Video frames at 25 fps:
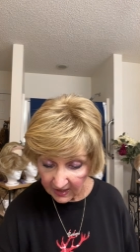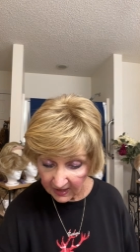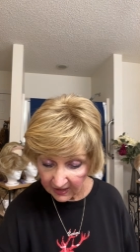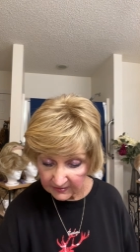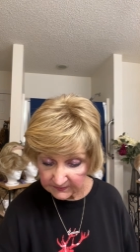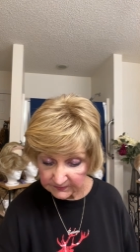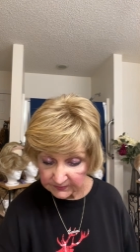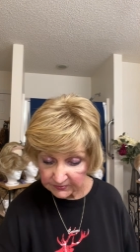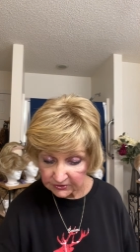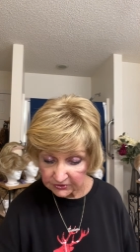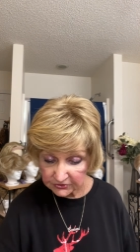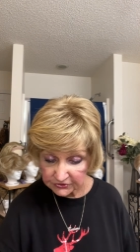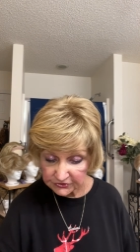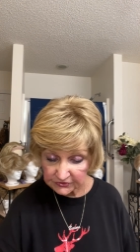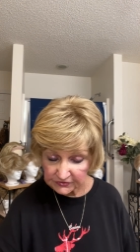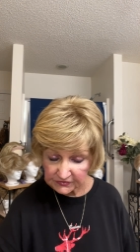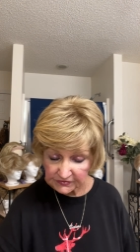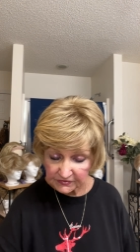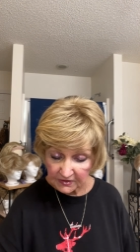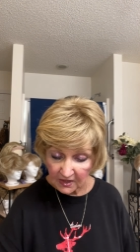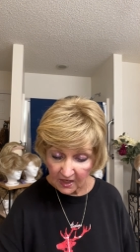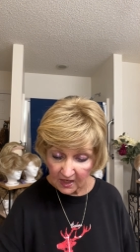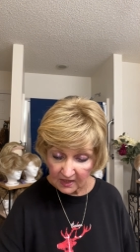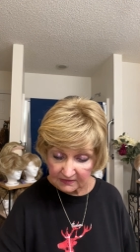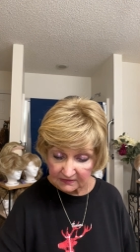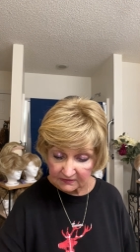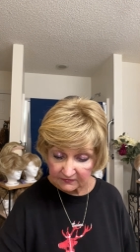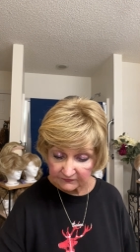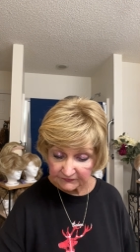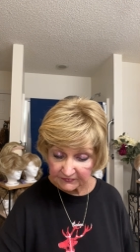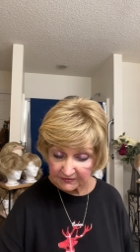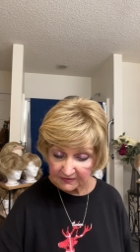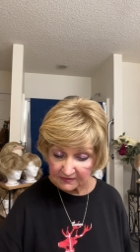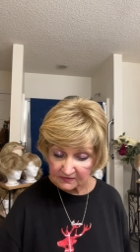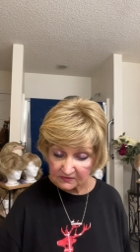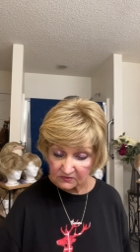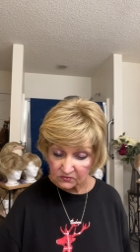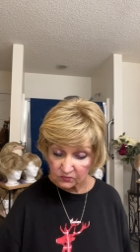I purchased all of
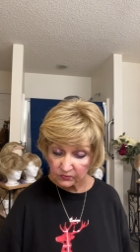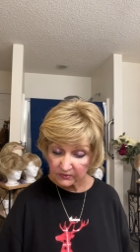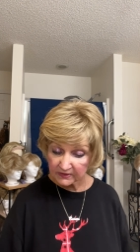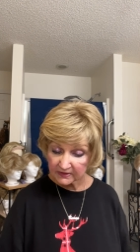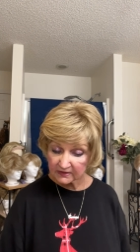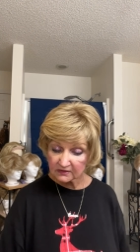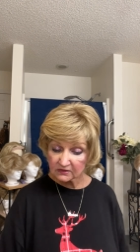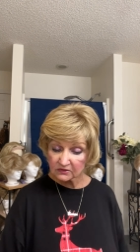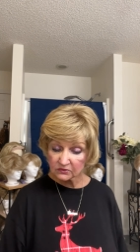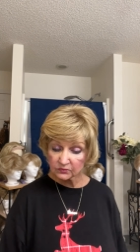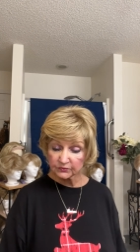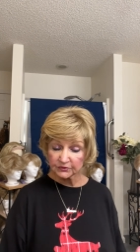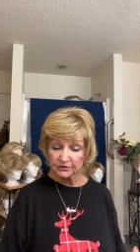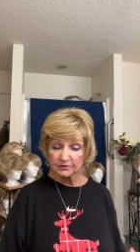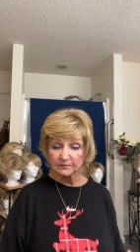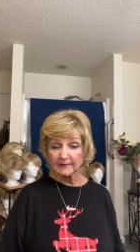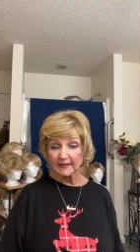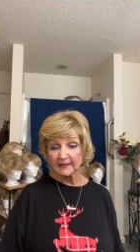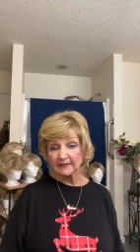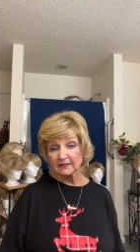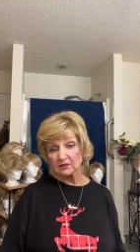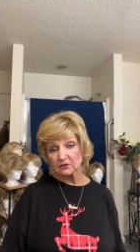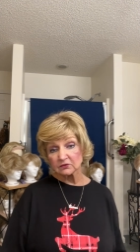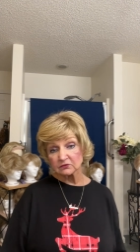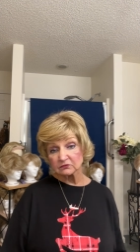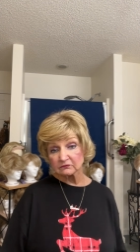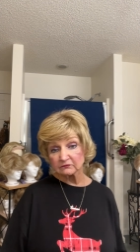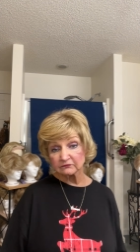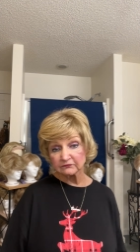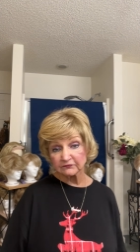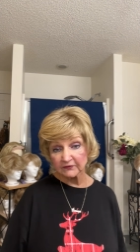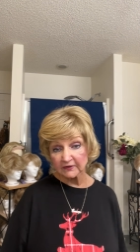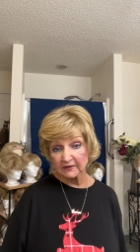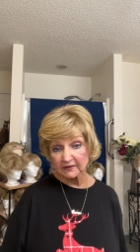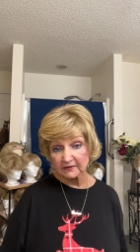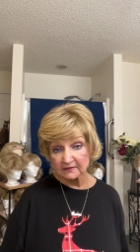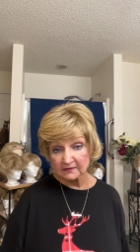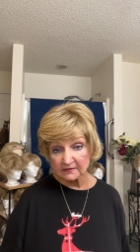these wigs with my own
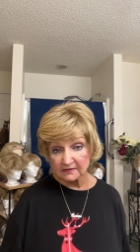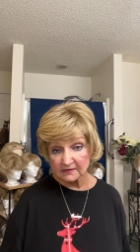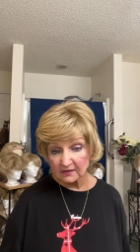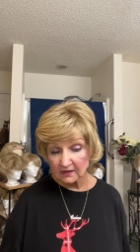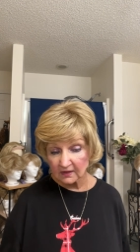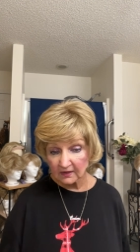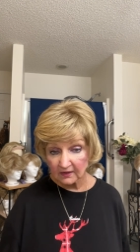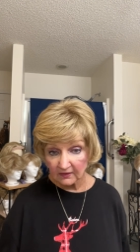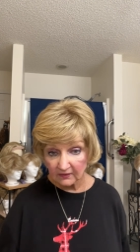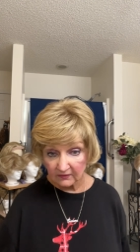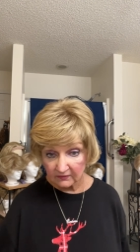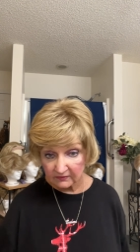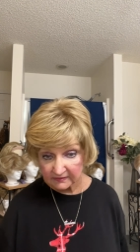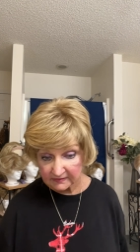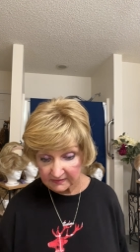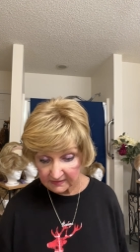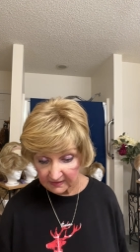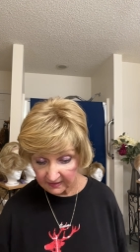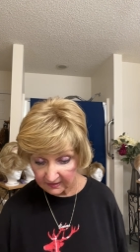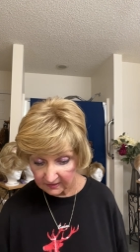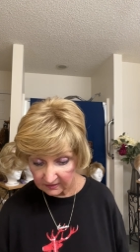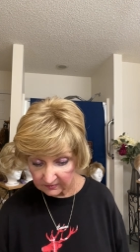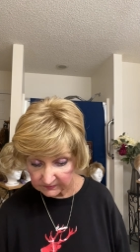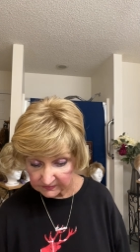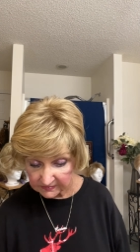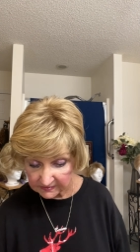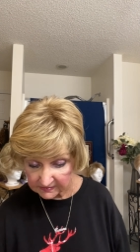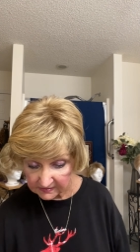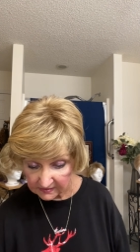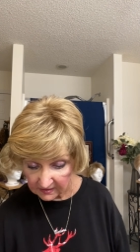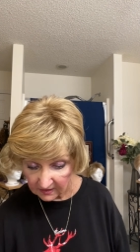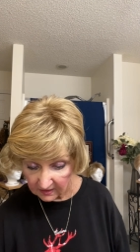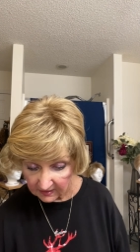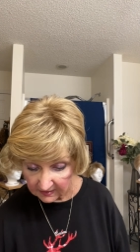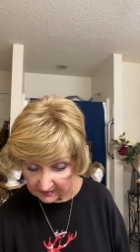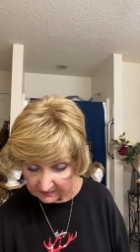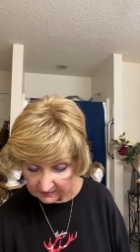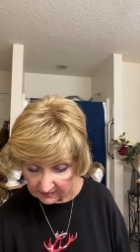funds on
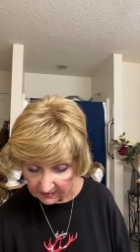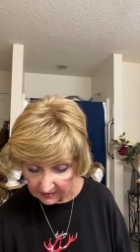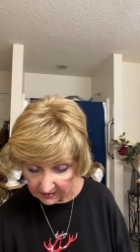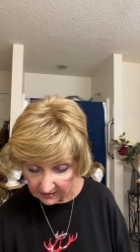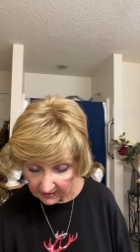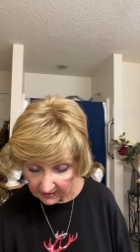Amazon,